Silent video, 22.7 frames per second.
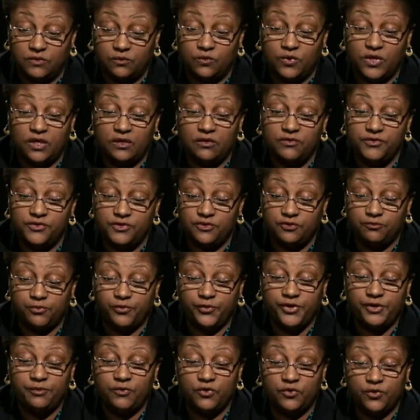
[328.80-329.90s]
Well, the
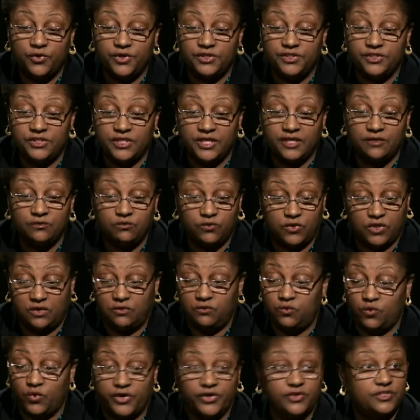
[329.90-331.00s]
Supreme Court said, well,
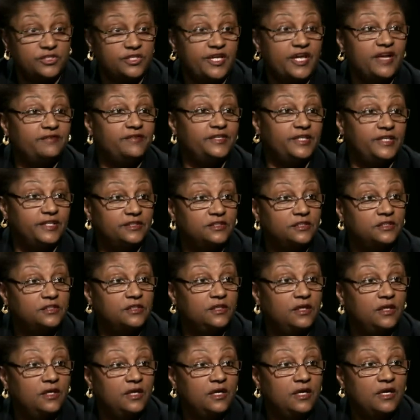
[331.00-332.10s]
where's the evidence
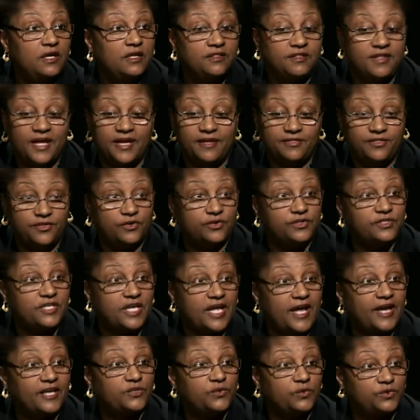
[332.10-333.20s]
that there's
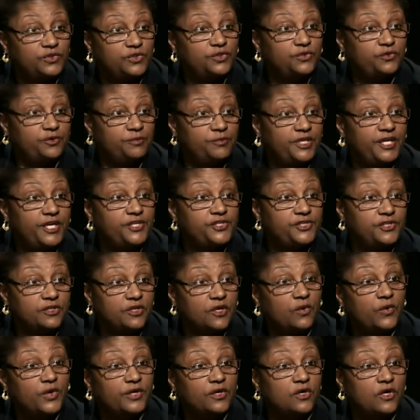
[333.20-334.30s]
actual discrimination
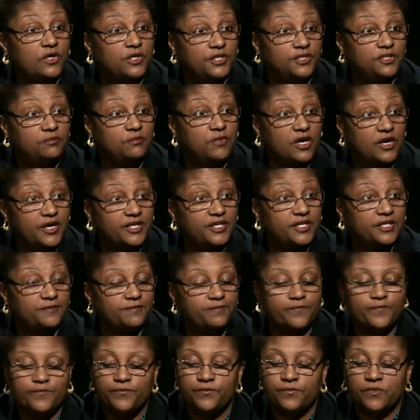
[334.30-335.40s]
going on in the market?
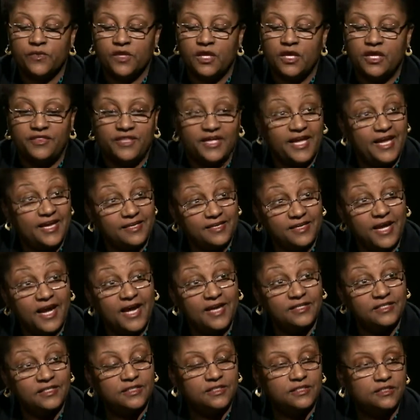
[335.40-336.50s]
They had
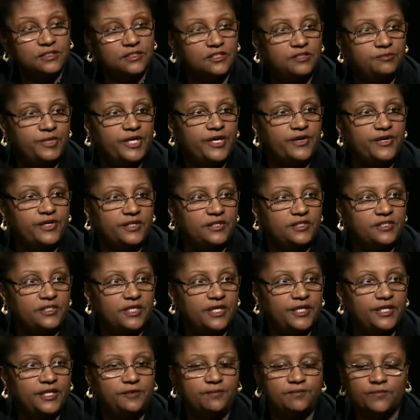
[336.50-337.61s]
not done a disparity
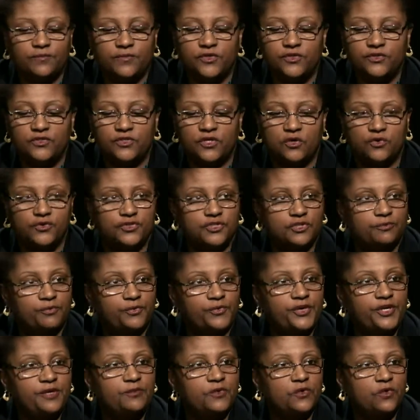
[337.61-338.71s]
study, so the
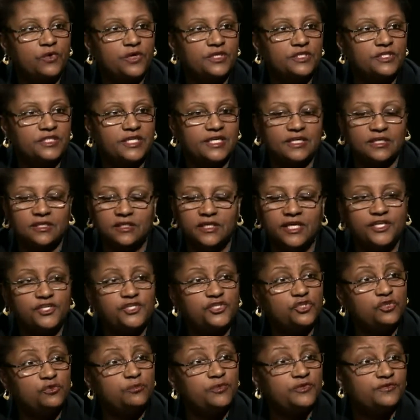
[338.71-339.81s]
Supreme Court said,
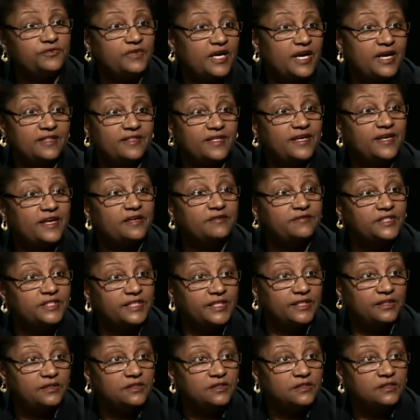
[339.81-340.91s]
unless you provide that
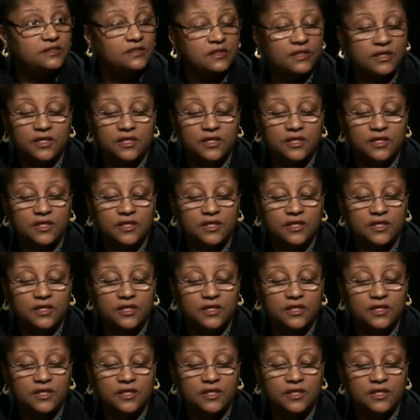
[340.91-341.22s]
evidence,